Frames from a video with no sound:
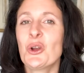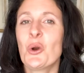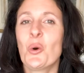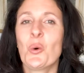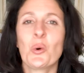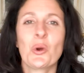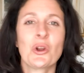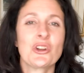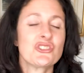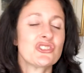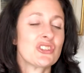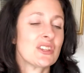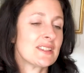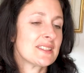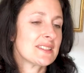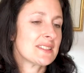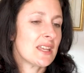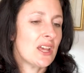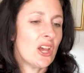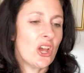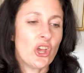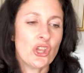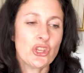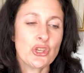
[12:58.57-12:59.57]
or just
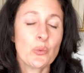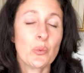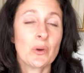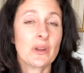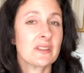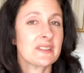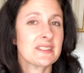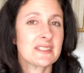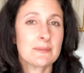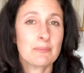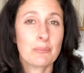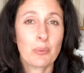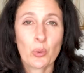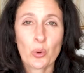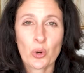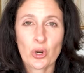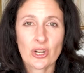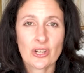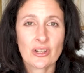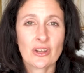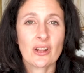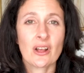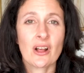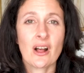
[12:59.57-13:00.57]
you want to
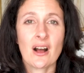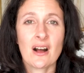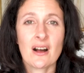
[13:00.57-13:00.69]
support